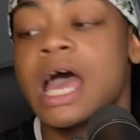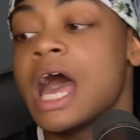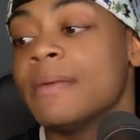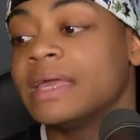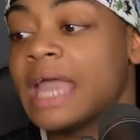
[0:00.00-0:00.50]

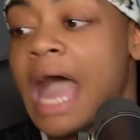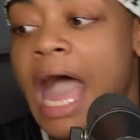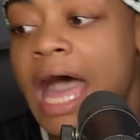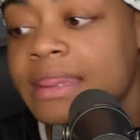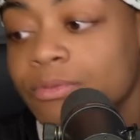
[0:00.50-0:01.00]
Uh, but yeah,
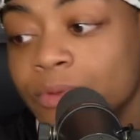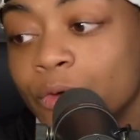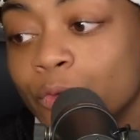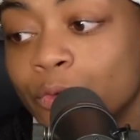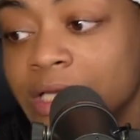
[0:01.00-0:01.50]
uh, the
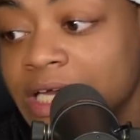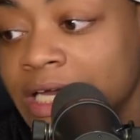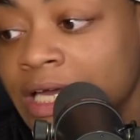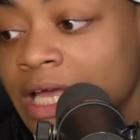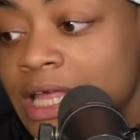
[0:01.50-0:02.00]
the
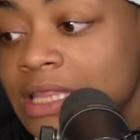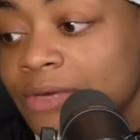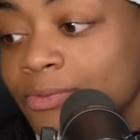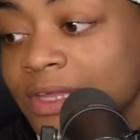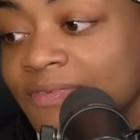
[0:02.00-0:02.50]
Ruli
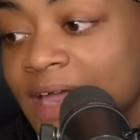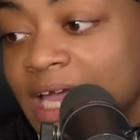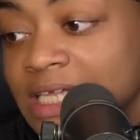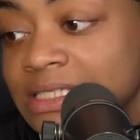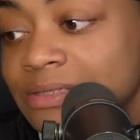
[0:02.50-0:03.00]
the Ruli
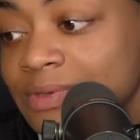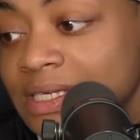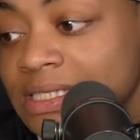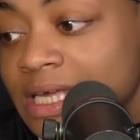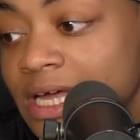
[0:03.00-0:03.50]
fans
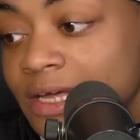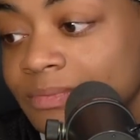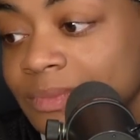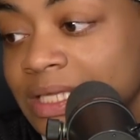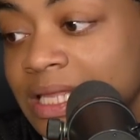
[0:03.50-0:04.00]
was
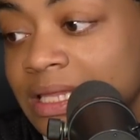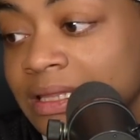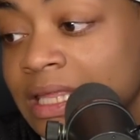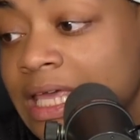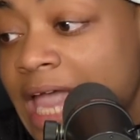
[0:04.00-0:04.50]
um,
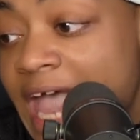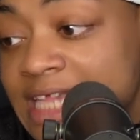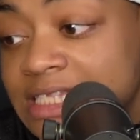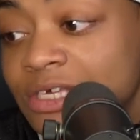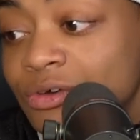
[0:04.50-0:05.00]
the
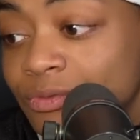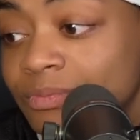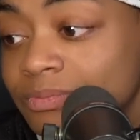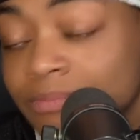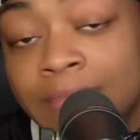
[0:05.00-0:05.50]
cat suit
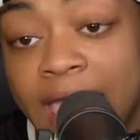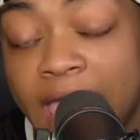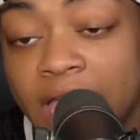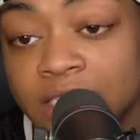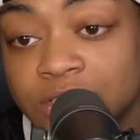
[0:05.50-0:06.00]

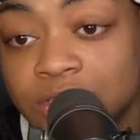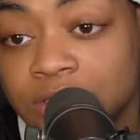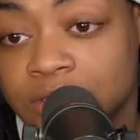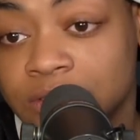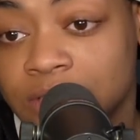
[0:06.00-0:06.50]
matched.